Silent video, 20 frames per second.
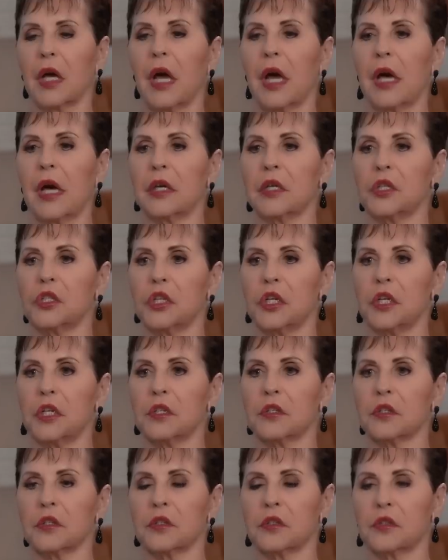And
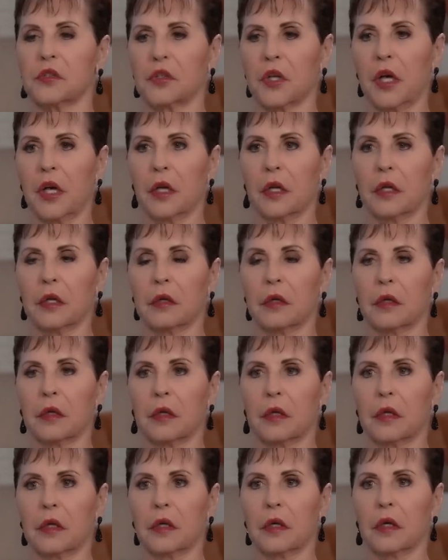Jesus said,
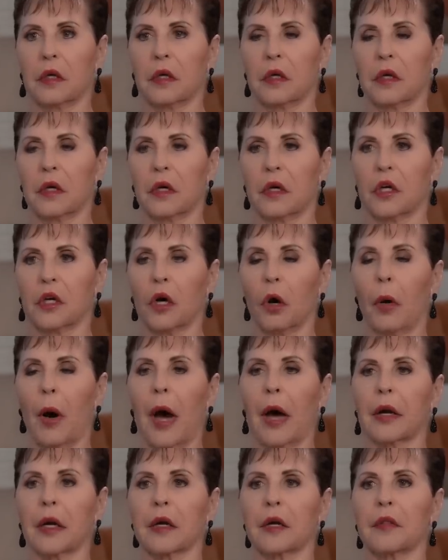"Go
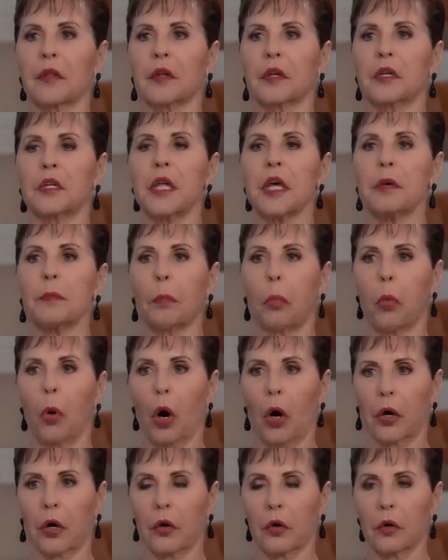out into the deep
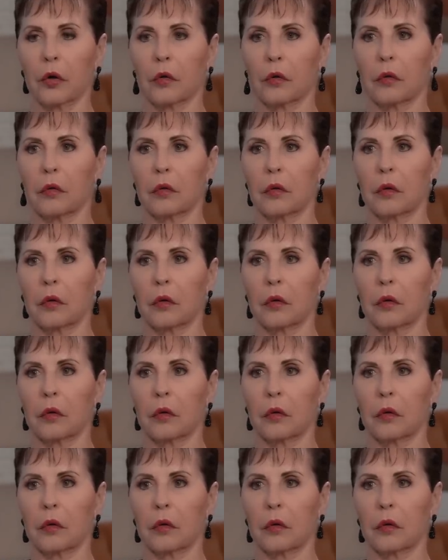water